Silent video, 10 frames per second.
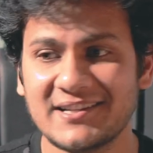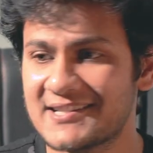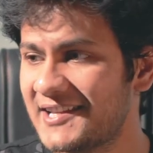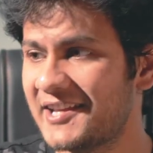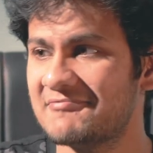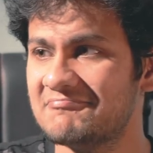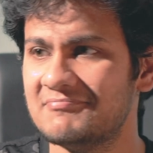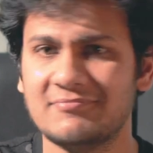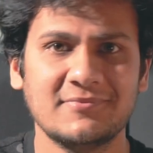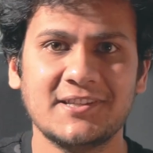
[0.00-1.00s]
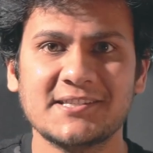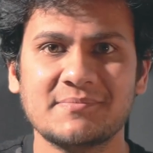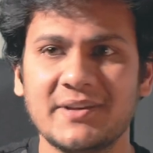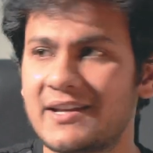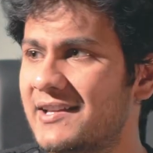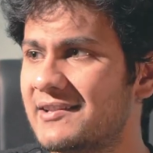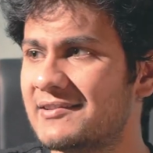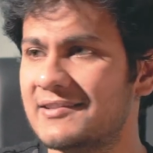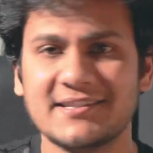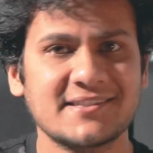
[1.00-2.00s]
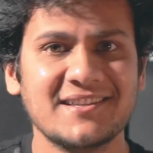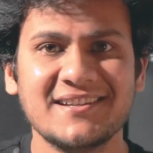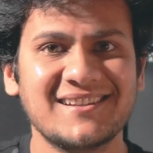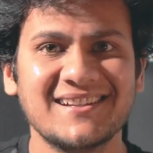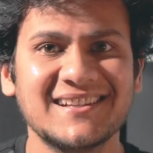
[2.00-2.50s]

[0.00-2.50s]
it's like this big and this thick.